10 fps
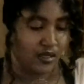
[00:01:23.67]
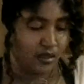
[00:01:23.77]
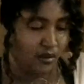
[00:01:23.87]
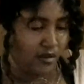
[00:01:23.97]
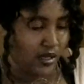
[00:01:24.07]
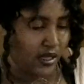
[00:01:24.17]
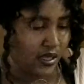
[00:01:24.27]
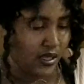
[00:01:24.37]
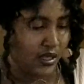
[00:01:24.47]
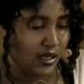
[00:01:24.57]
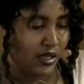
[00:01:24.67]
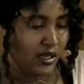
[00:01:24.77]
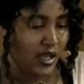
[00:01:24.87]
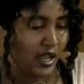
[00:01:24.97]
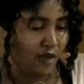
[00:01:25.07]
Okay,
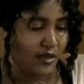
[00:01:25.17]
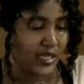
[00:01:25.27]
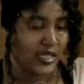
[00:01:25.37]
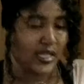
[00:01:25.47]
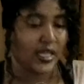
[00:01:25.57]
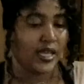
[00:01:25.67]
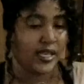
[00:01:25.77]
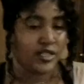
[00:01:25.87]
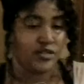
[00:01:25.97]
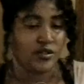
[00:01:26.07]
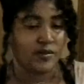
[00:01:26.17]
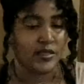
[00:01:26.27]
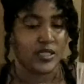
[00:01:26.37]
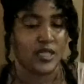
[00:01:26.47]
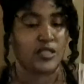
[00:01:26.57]
how we needed extra
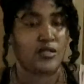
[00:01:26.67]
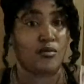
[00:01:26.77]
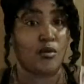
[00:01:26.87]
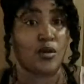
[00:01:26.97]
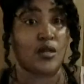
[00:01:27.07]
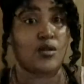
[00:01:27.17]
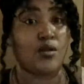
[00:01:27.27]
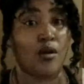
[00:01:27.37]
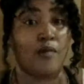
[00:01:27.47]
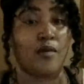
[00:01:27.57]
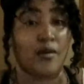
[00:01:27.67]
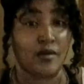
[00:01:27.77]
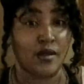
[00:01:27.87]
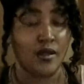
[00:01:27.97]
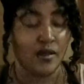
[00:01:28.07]
protection more than normal.
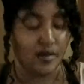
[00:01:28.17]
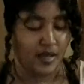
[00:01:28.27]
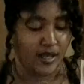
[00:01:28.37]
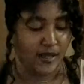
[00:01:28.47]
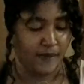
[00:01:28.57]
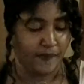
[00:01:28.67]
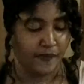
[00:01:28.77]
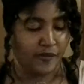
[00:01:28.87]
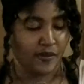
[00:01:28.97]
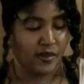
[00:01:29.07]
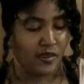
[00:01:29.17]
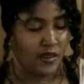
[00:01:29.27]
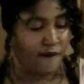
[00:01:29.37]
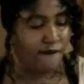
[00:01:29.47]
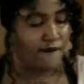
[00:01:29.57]
Okay,
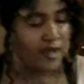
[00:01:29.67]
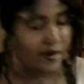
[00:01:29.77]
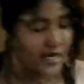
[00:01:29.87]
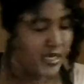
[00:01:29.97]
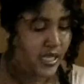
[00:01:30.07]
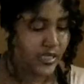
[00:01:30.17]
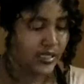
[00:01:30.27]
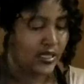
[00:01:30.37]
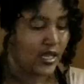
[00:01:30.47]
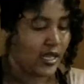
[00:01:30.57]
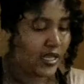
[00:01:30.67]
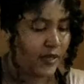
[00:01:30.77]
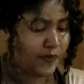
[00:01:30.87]
the very next night,